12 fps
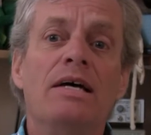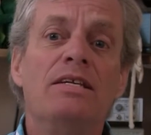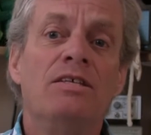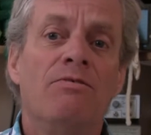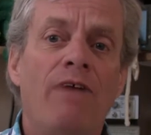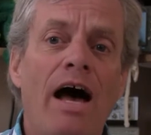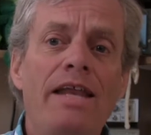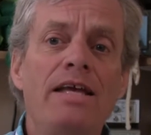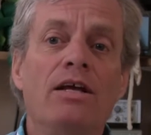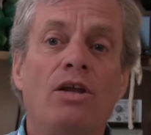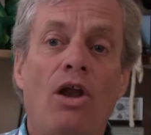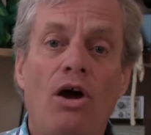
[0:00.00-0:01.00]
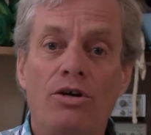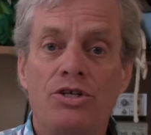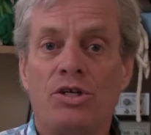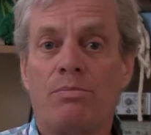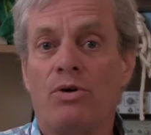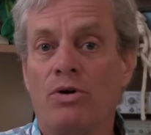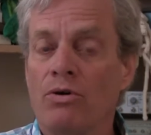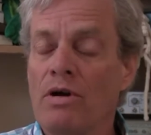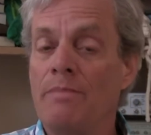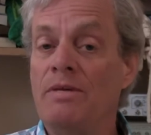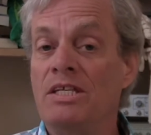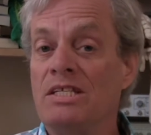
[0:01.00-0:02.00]
Dividing a larger
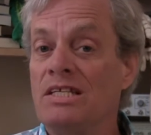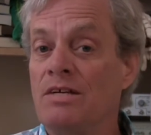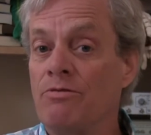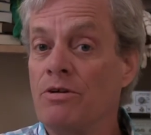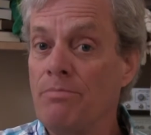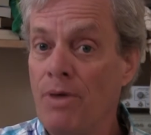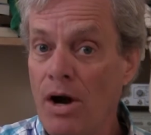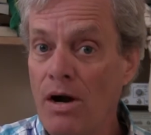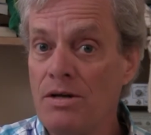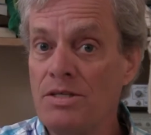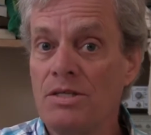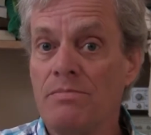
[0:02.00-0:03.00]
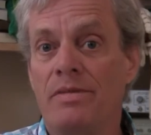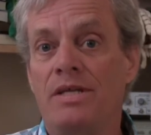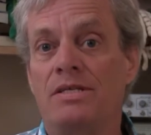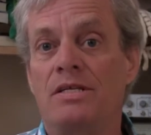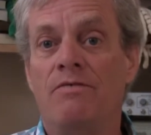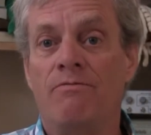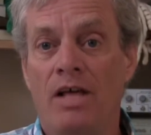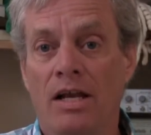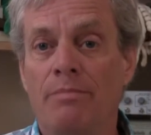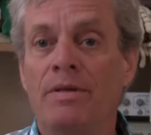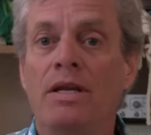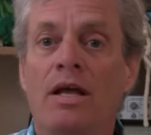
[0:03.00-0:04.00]
program into different parts makes
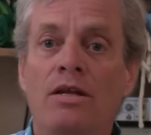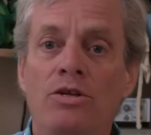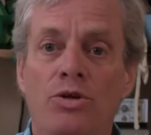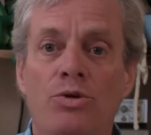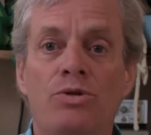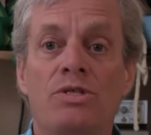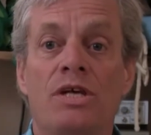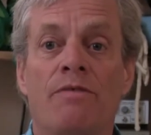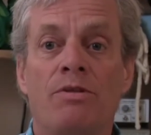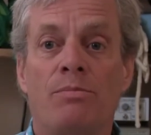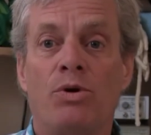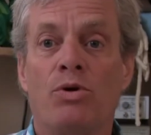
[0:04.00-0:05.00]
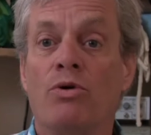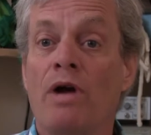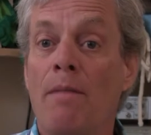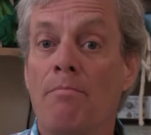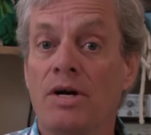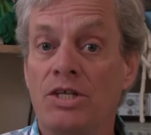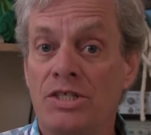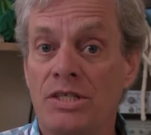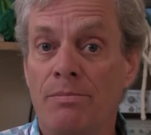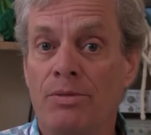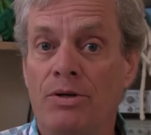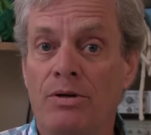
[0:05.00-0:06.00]
development and use of the program much
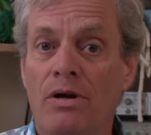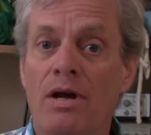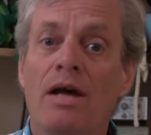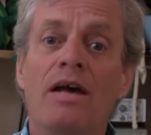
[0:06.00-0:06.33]
simpler.